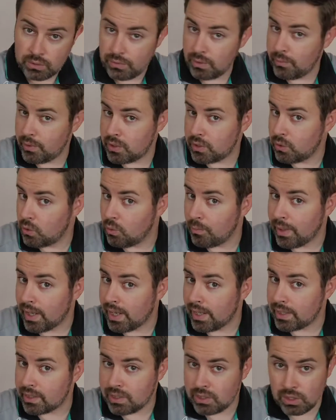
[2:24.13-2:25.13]
If we were to go
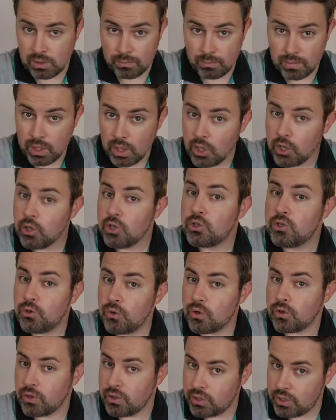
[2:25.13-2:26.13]
back some
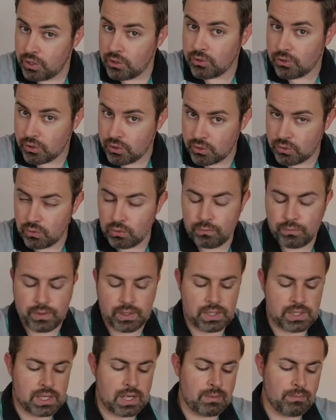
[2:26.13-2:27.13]
200 years or so, for
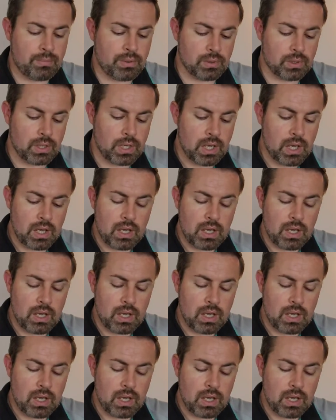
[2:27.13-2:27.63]
example,